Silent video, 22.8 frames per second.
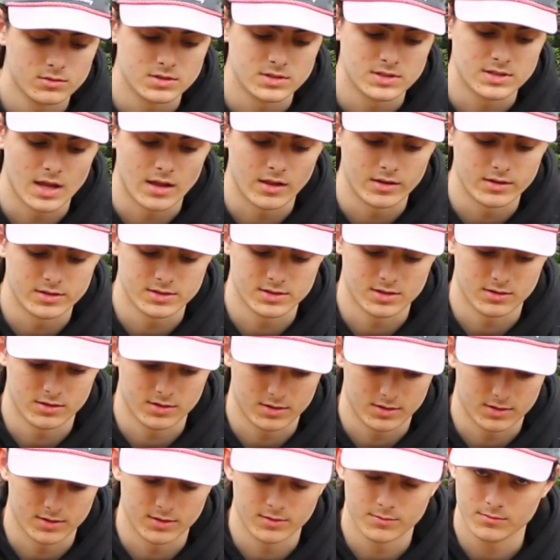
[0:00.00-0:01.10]
Stellas and
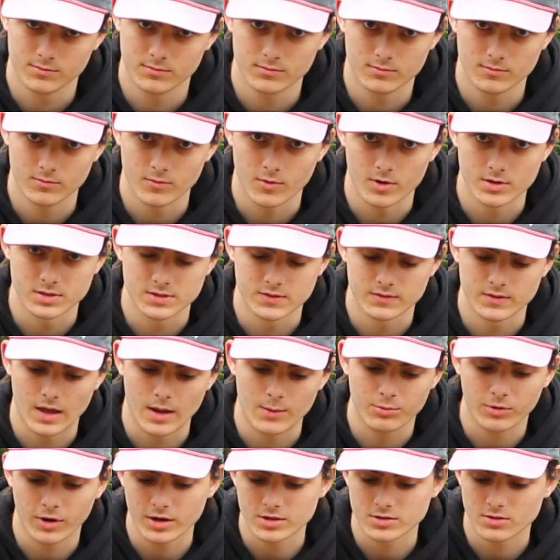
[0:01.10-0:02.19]
the ones of that
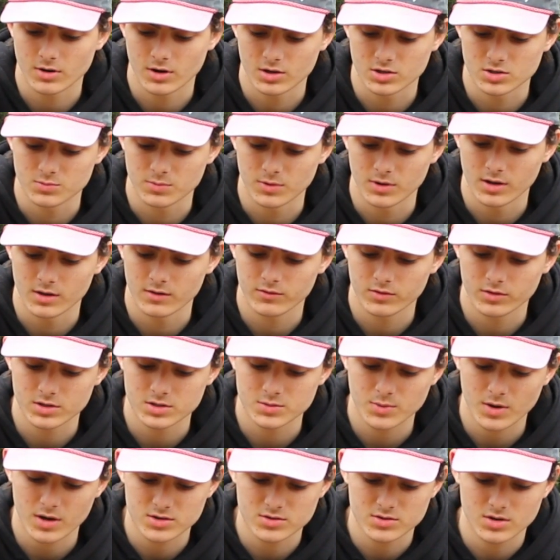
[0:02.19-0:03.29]
price range, but for this
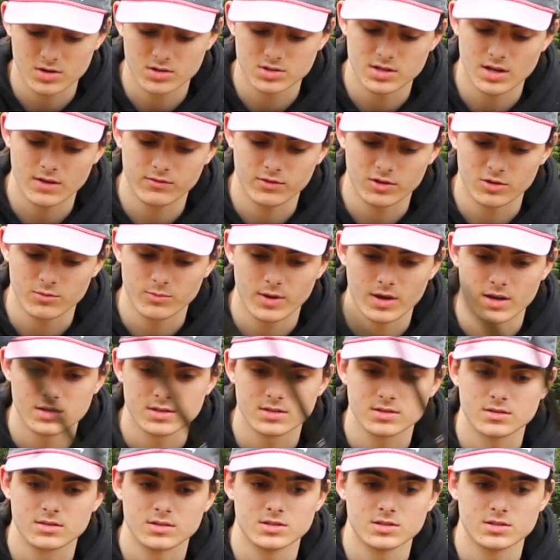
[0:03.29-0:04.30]
price range, definitely the best.